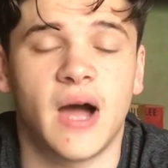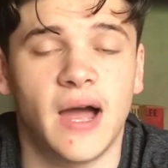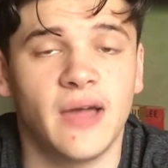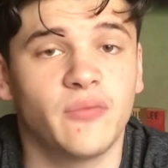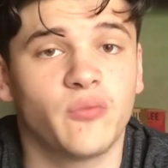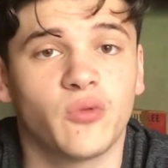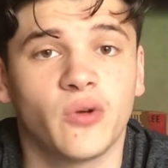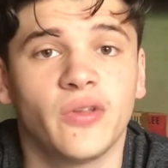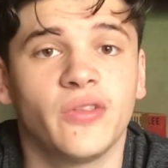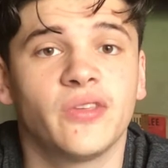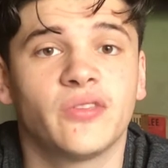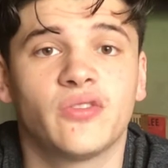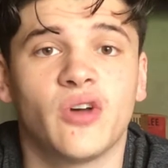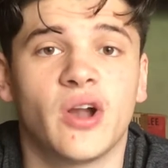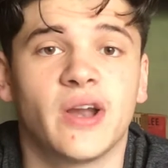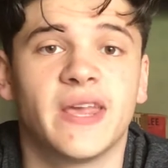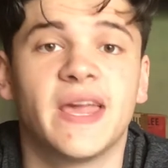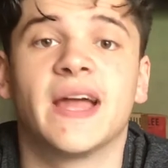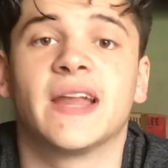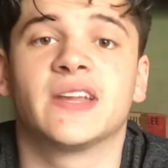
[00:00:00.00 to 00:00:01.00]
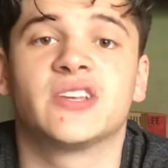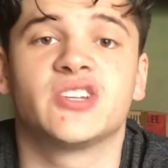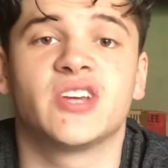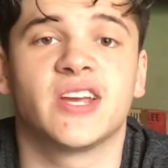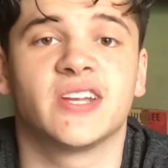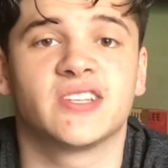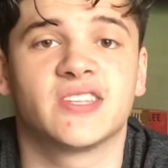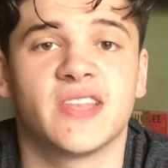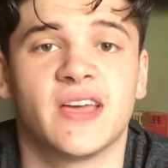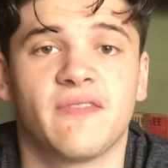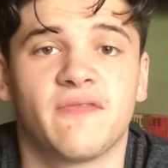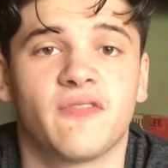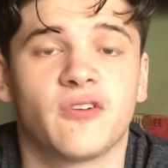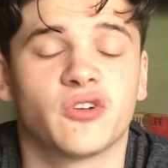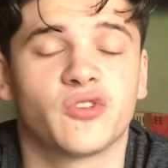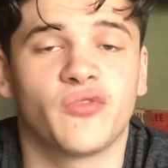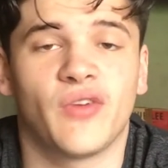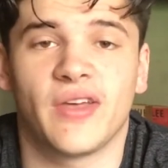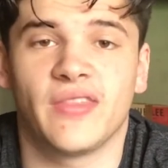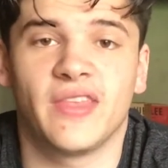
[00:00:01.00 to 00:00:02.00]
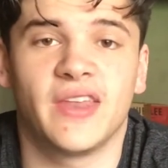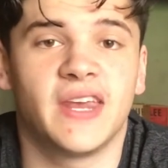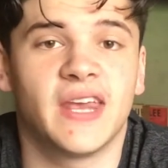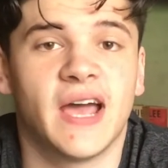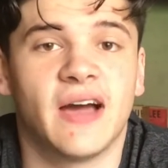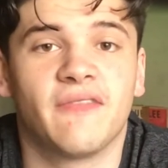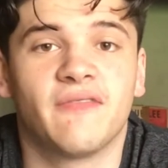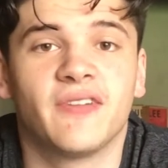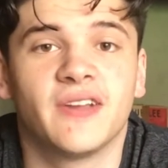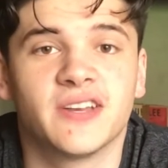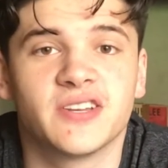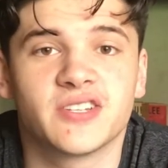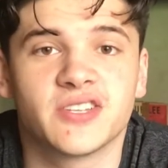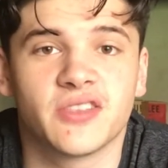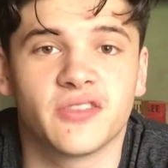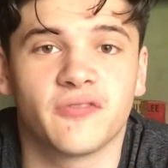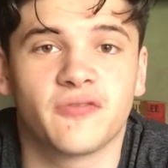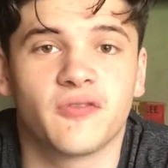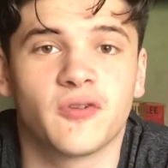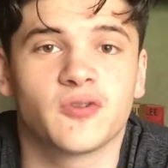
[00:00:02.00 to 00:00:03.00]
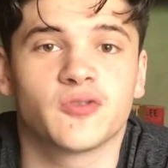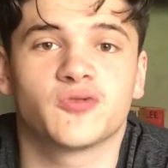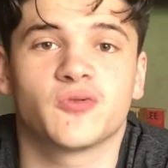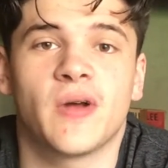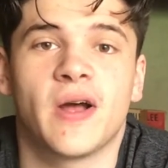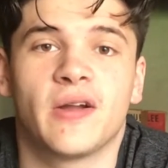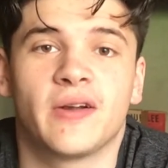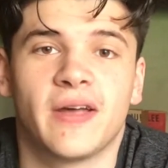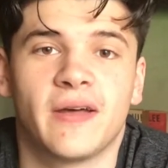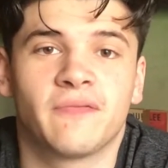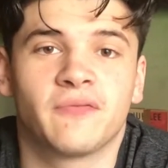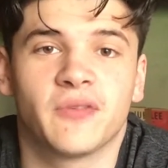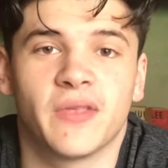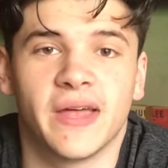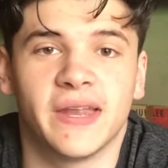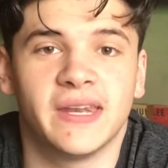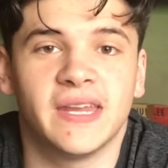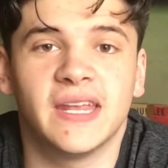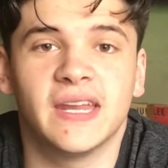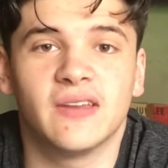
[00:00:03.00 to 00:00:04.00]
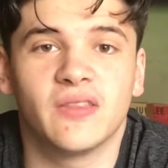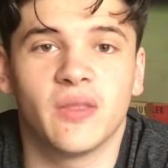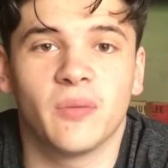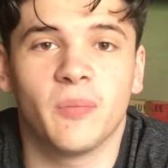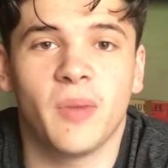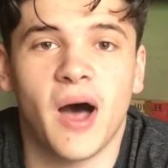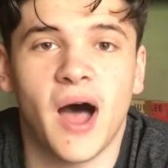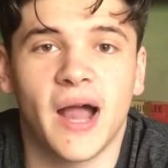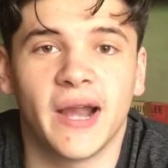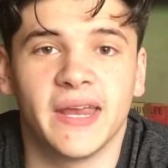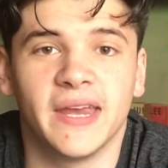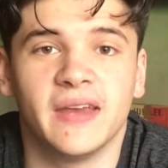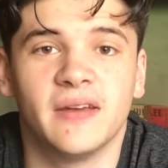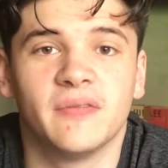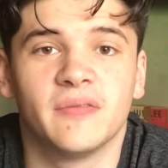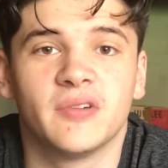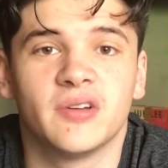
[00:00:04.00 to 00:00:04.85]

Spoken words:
I really thought he had a chance in that first fight. Then he got finished in the 1st round after that knee to the body.